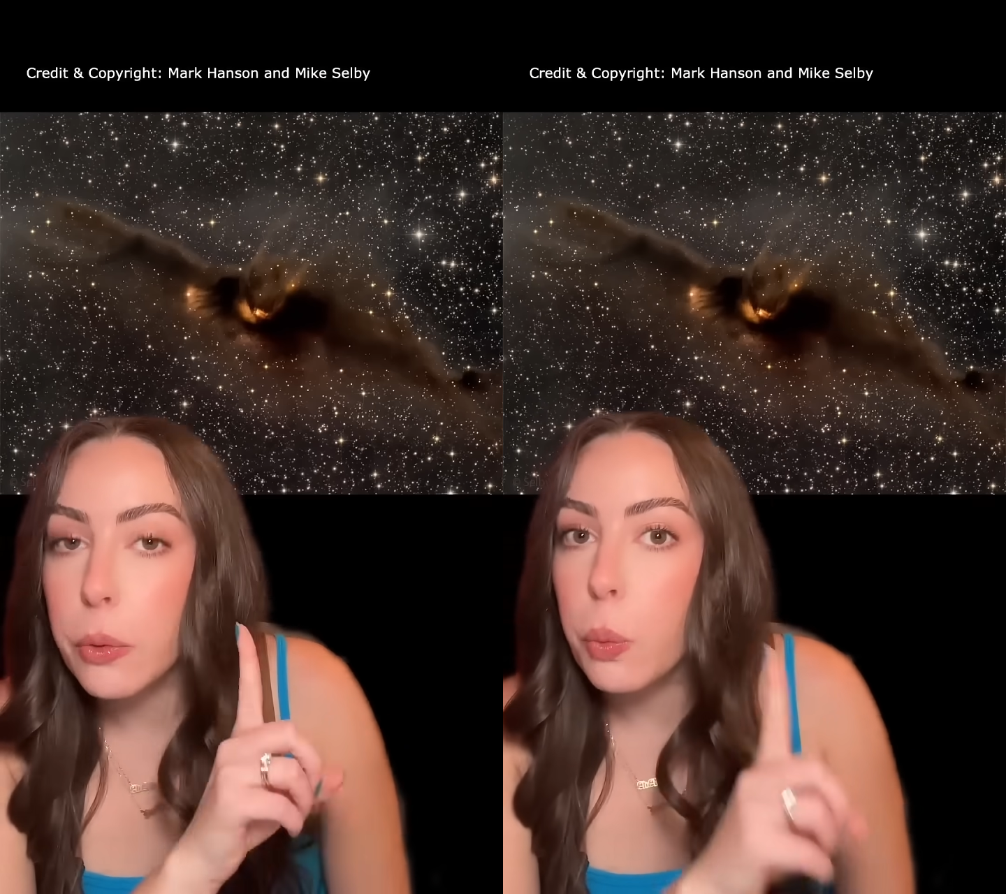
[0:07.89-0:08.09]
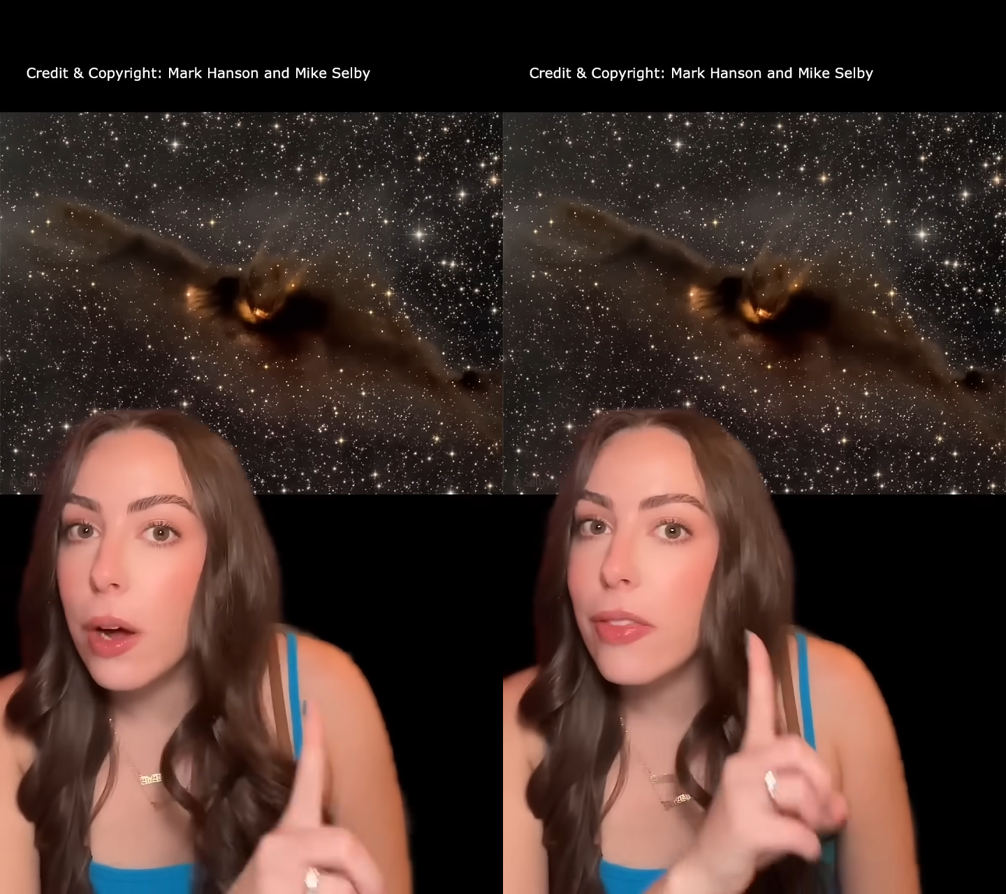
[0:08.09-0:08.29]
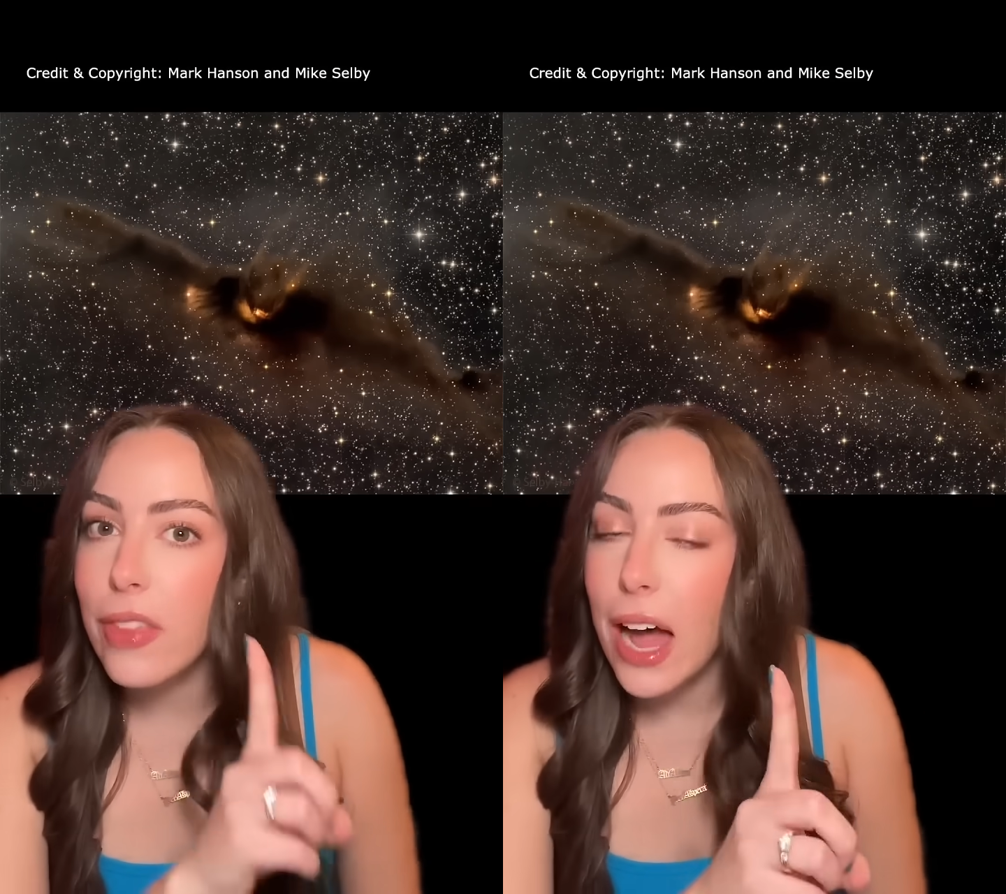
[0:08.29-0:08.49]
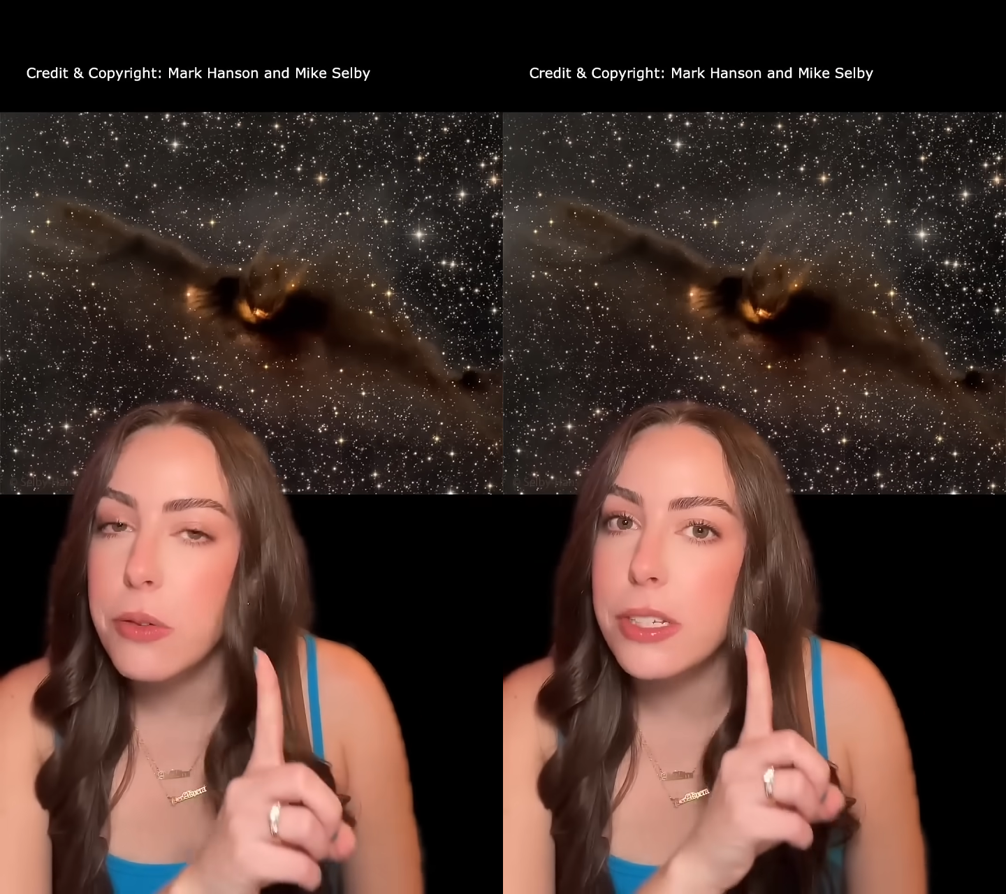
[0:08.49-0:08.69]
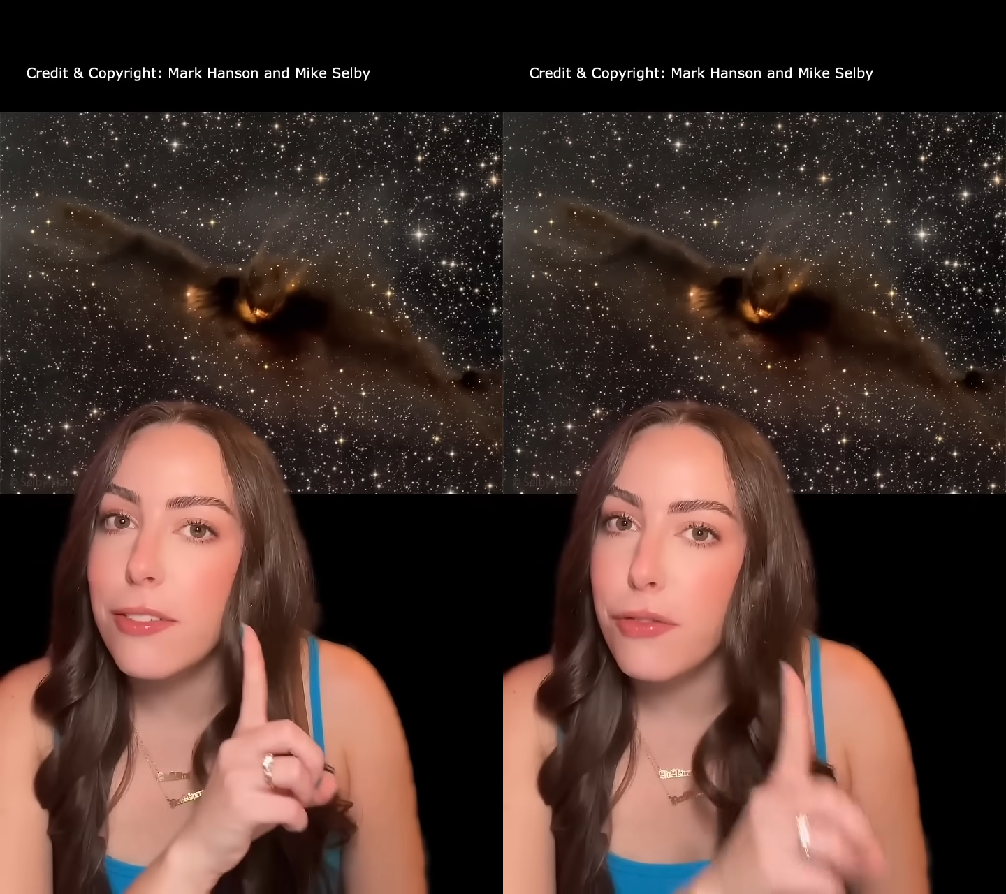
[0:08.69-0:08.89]

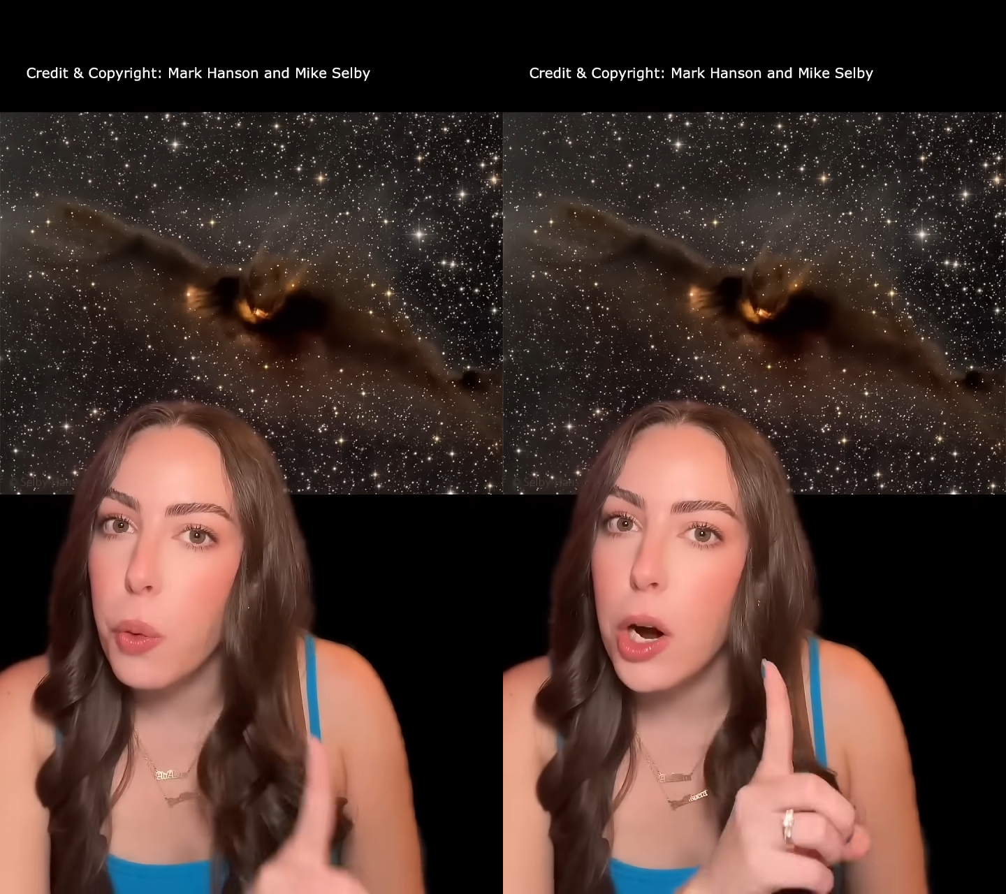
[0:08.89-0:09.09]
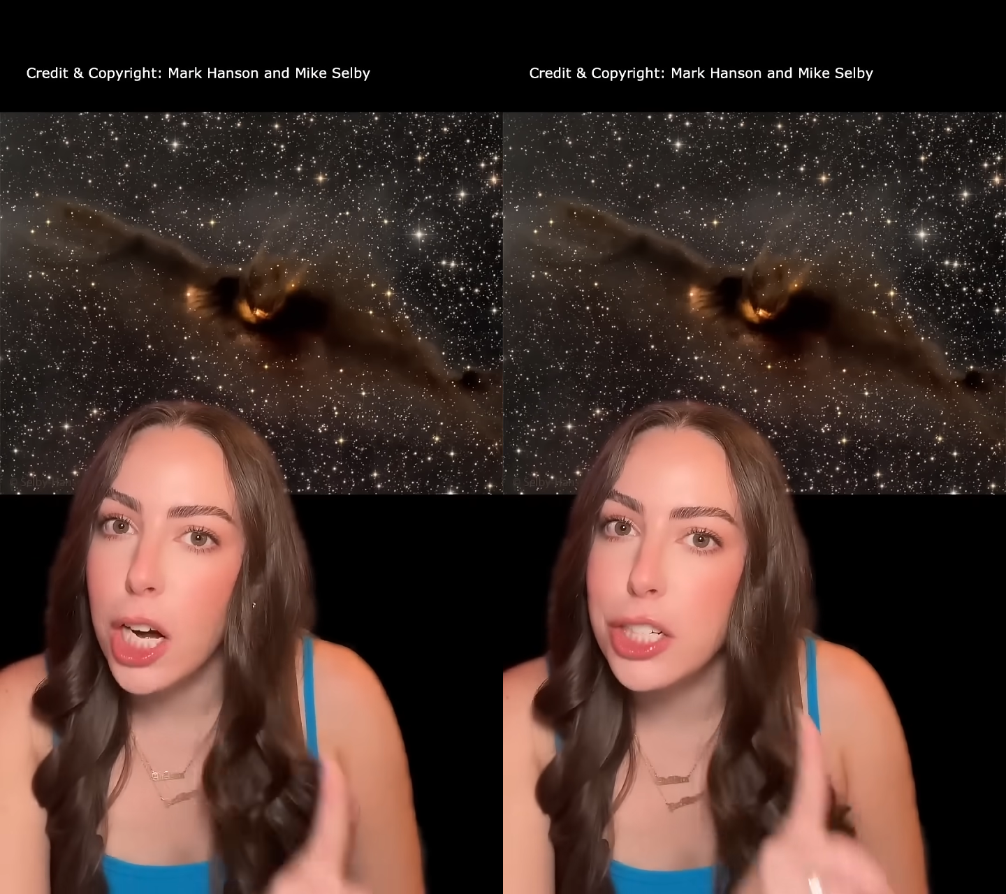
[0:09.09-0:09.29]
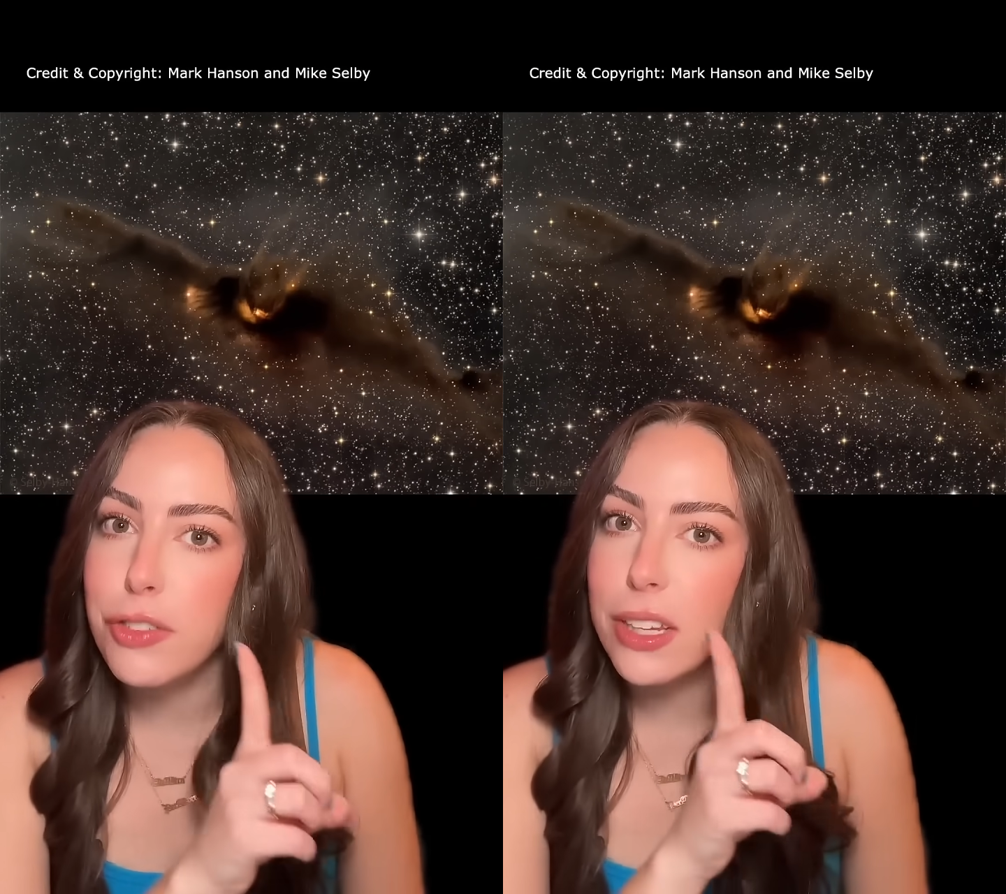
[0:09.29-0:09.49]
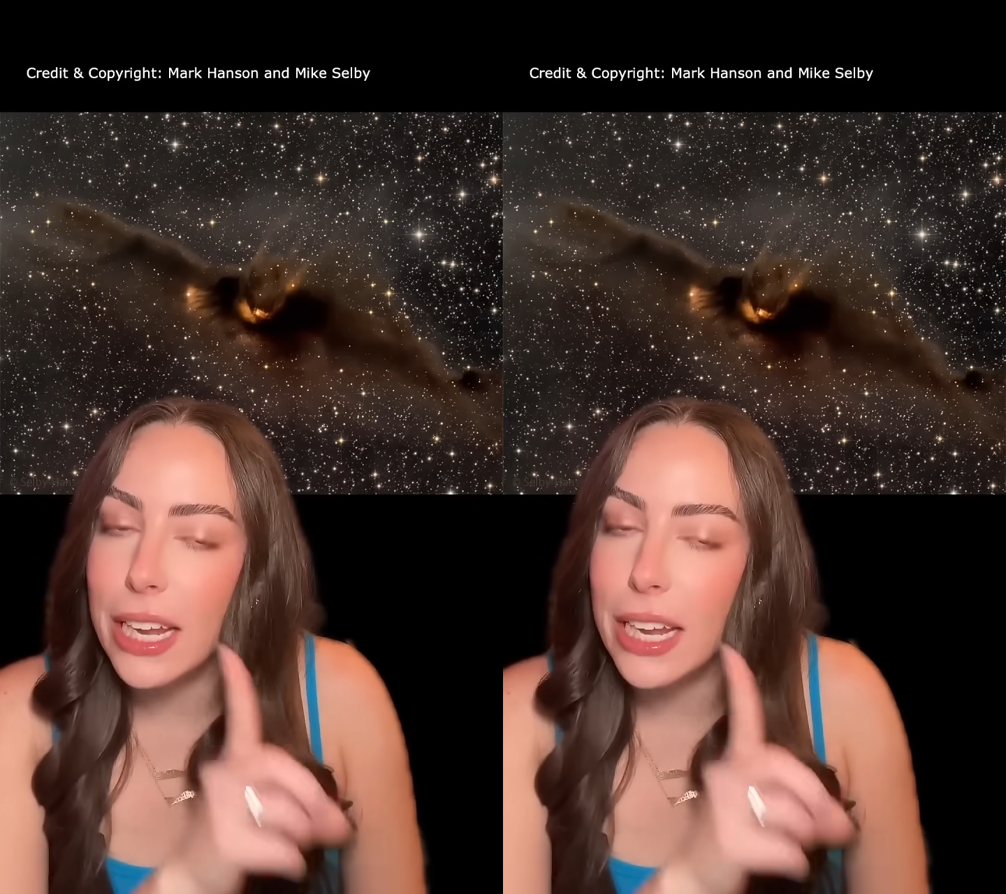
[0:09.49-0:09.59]
1,400